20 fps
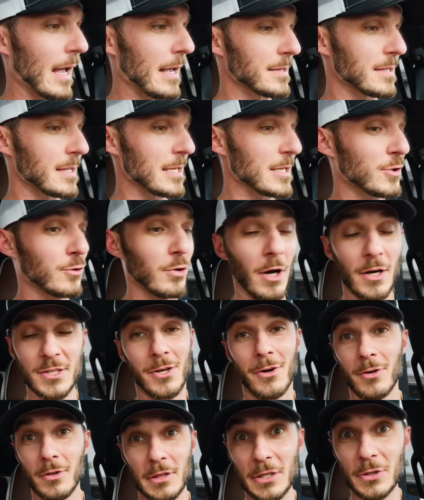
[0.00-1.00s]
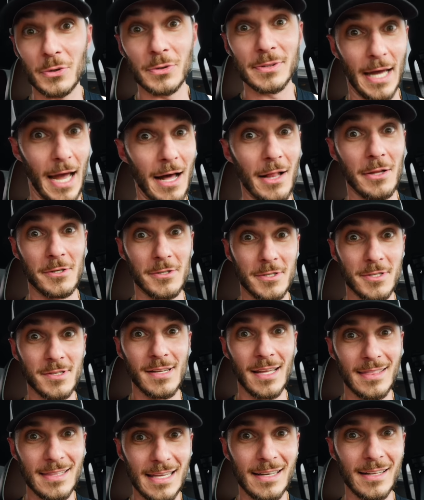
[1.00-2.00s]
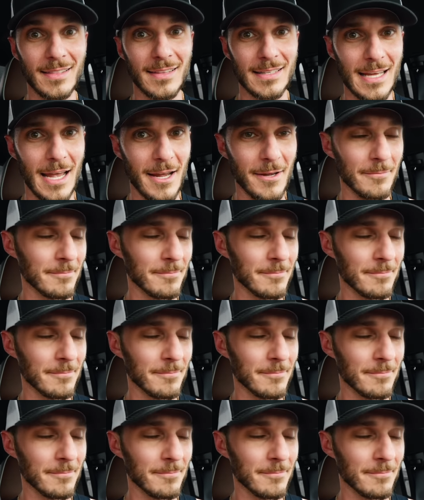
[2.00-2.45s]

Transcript: as these trucks aren't little dollars at the end of the day.